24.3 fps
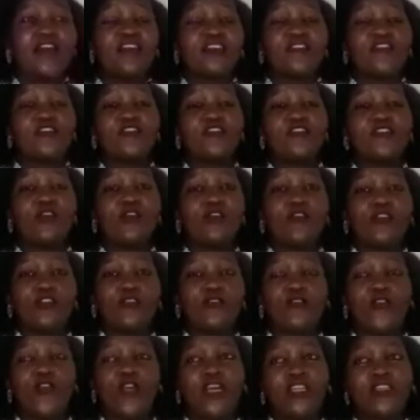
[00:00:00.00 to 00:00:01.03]
So
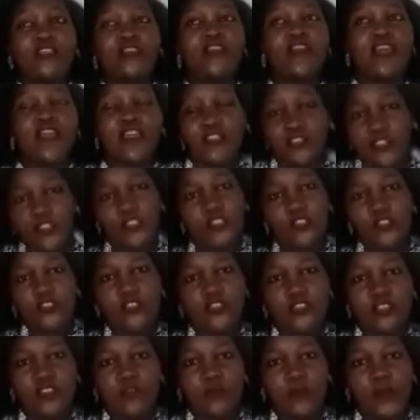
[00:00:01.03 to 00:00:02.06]
if you can excuse
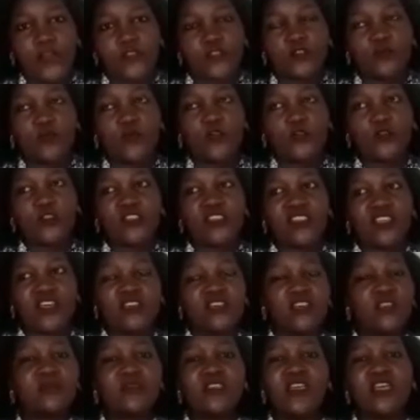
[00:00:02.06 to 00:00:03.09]
this person, because
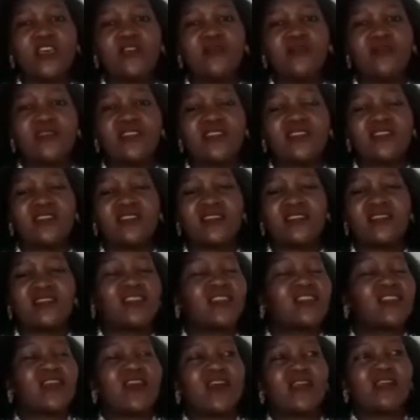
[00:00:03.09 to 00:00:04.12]
sometimes
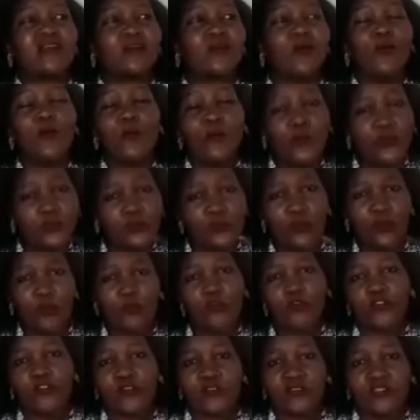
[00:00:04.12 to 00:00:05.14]
there are
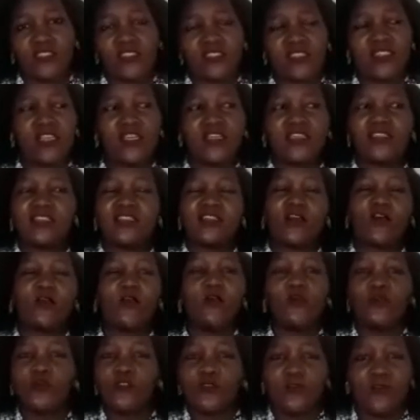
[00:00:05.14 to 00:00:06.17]
common things, like it's a
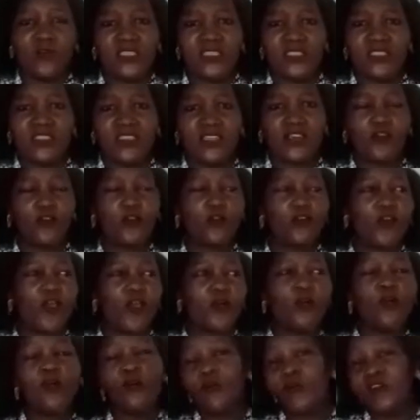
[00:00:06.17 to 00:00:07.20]
common mistake or a
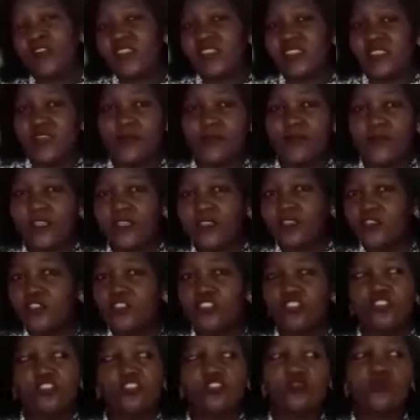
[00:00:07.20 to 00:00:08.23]
common something that
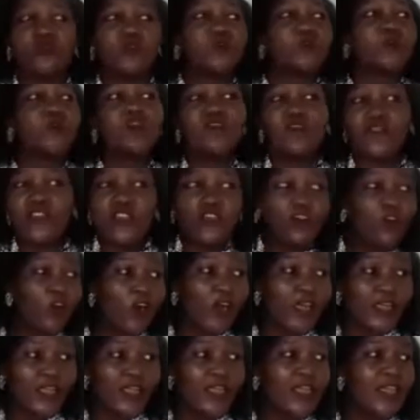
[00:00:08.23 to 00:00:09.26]
you should be moving
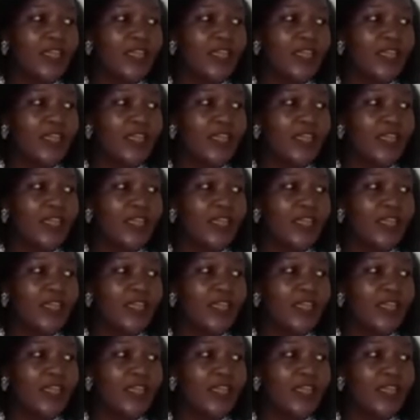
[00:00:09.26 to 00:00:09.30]
on